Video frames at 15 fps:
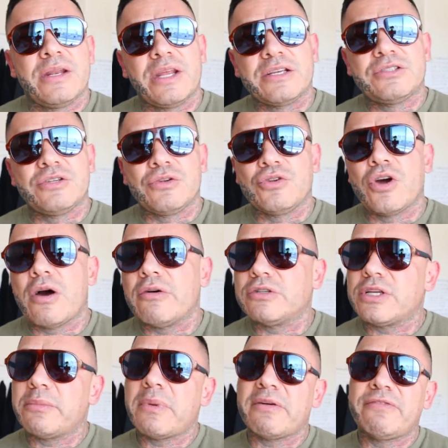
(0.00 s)
Next thing you know, I
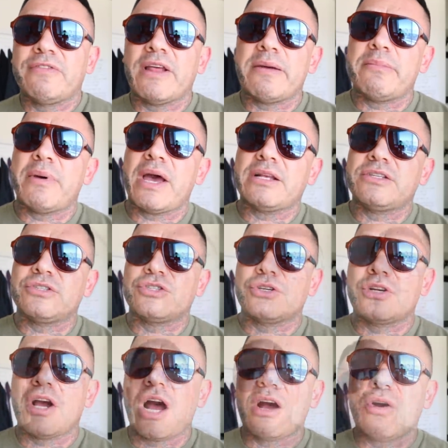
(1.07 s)
was on my flight back to
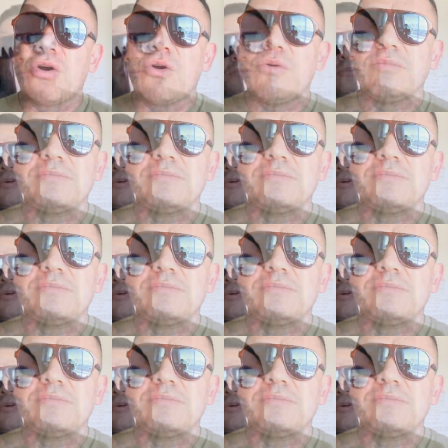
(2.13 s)
Chicago.